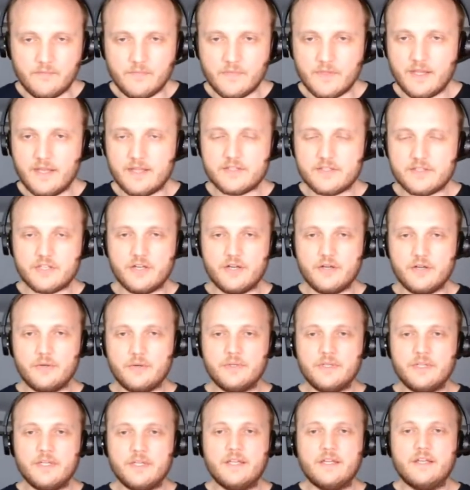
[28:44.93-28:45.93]
And so
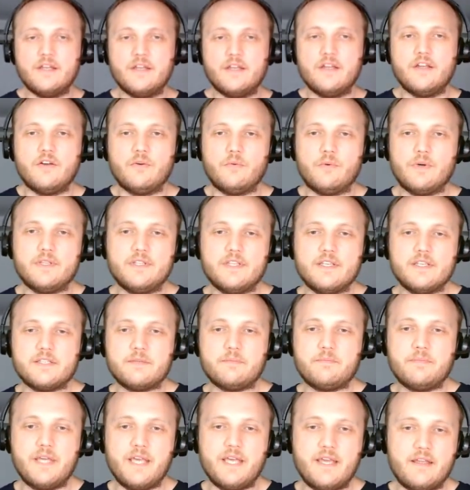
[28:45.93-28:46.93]
what this
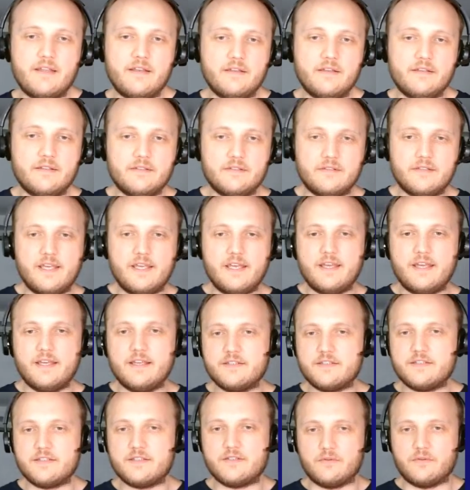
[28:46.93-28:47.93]
PIN
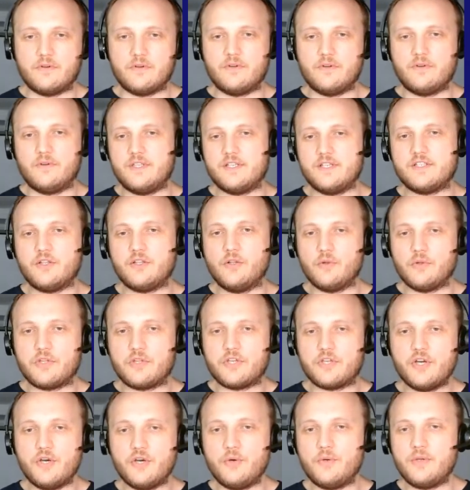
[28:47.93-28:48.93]
is, or this little
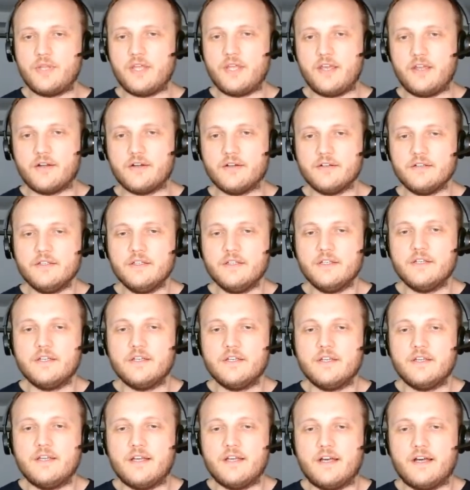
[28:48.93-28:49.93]
code here,
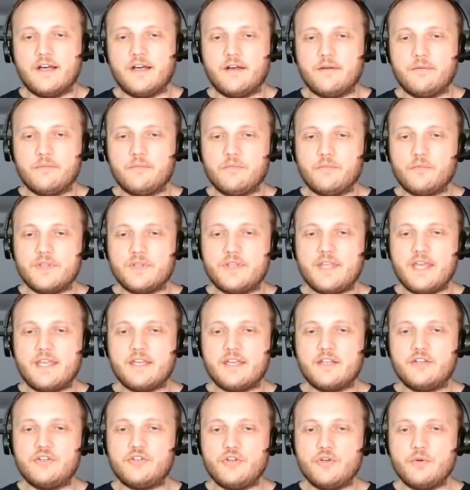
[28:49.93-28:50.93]
what they
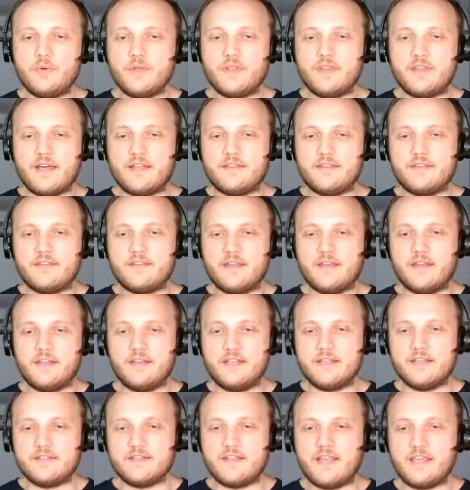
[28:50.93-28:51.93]
can do with that then
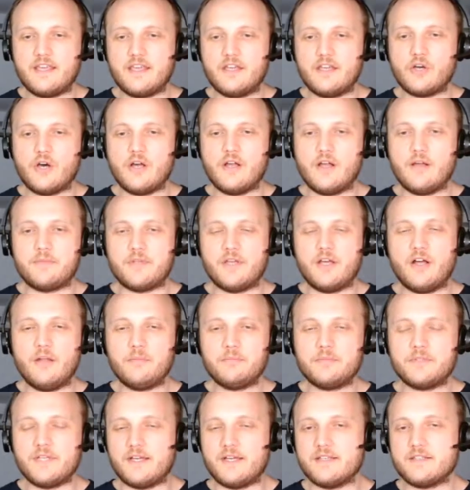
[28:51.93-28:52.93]
is they can call up the
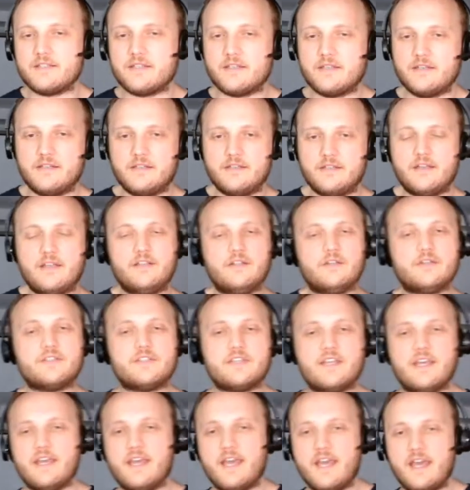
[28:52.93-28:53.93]
help desk and they'll
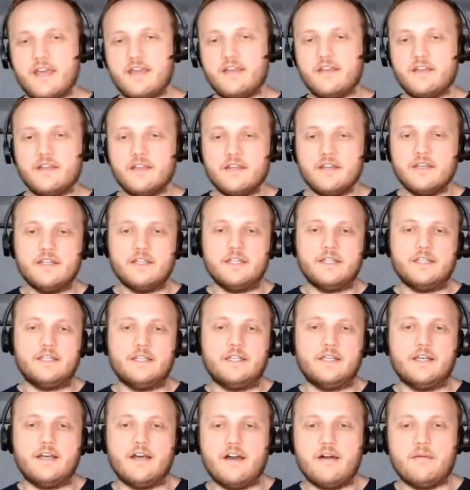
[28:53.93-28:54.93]
say, hey,
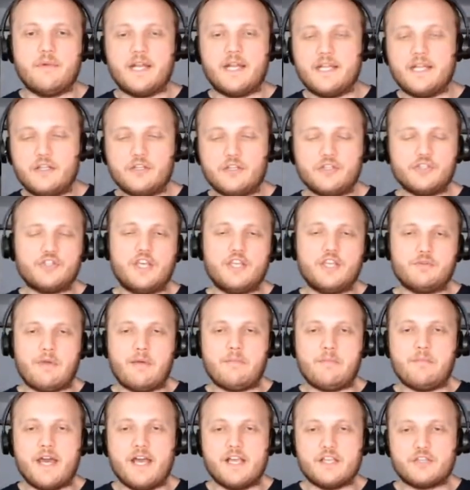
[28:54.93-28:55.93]
I need to change my
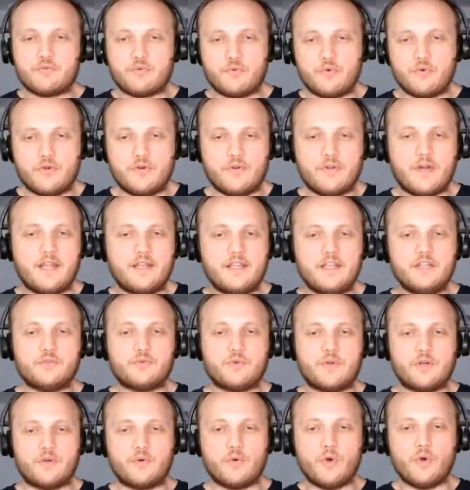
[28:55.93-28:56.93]
password, or I need
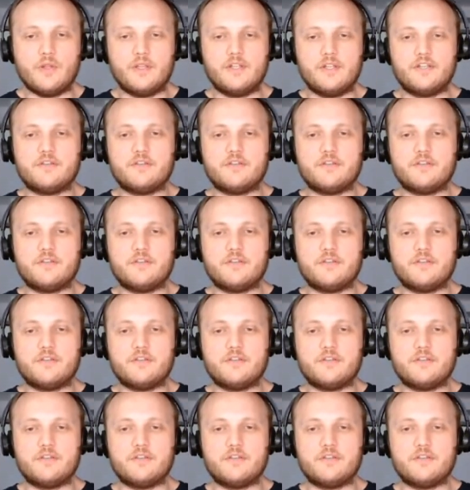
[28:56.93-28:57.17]
to enroll into